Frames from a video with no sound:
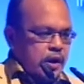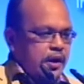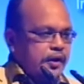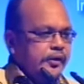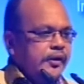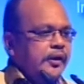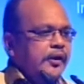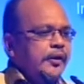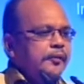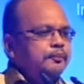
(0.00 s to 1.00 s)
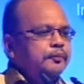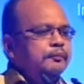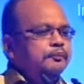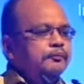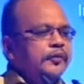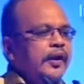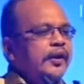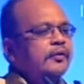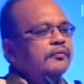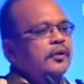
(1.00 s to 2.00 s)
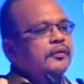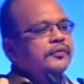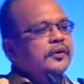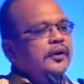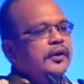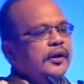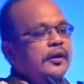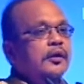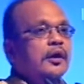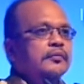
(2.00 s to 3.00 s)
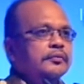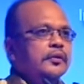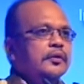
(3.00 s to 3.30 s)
And then of course aircraft.